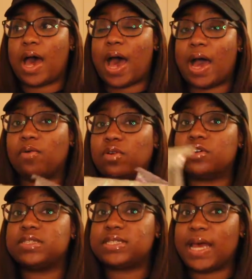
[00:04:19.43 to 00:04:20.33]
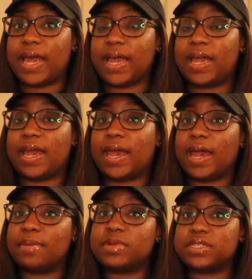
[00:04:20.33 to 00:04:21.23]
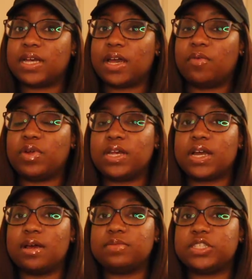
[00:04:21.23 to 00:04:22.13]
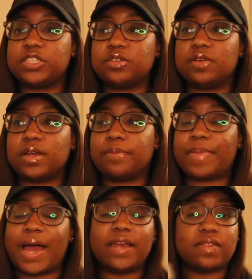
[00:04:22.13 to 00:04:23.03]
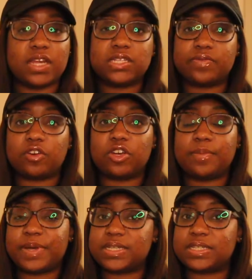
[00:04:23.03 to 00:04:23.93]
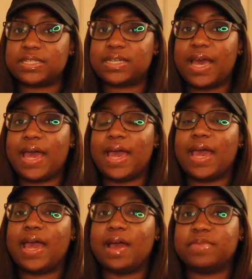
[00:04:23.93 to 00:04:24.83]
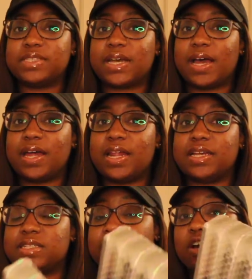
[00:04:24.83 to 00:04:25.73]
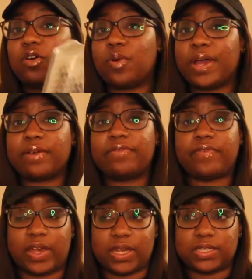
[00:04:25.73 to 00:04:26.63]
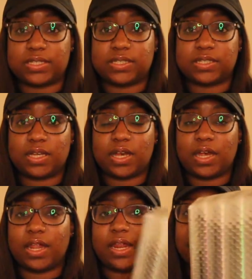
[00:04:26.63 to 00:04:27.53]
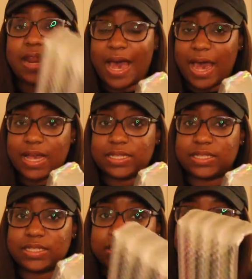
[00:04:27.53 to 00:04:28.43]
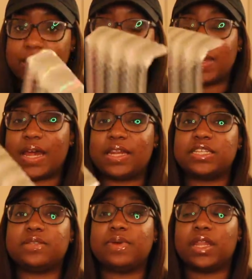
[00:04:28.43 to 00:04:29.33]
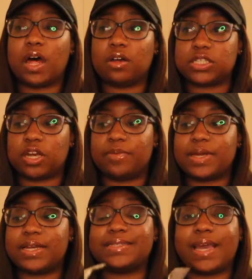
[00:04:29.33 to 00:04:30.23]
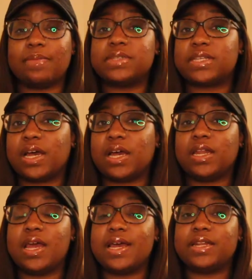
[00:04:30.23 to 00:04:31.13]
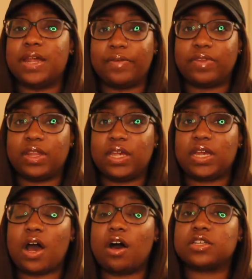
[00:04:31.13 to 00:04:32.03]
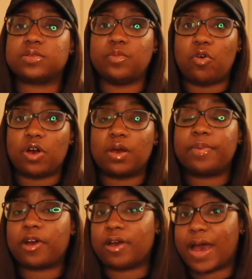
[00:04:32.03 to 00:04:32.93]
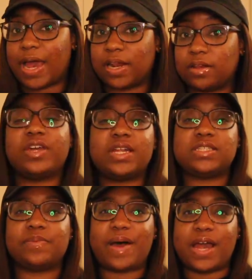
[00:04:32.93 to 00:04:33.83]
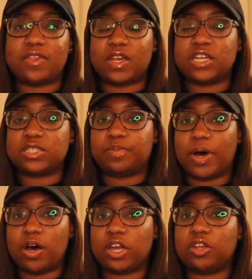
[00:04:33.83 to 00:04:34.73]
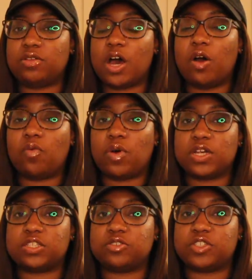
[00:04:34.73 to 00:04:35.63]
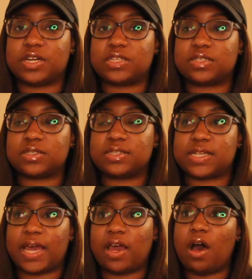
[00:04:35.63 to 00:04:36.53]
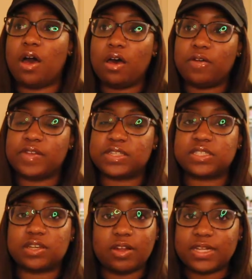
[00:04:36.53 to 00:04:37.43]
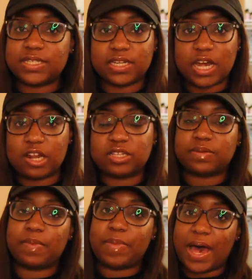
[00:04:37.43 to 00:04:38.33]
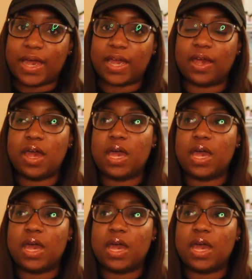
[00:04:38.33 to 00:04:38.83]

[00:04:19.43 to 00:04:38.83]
I will say Amazon when it comes to buying things for your business Amazon is a quick fix, not something that needs to be long term because Amazon definitely costs more per item. You get into buying things bulk, you don't want to just say, oh, this is only $10 and buy it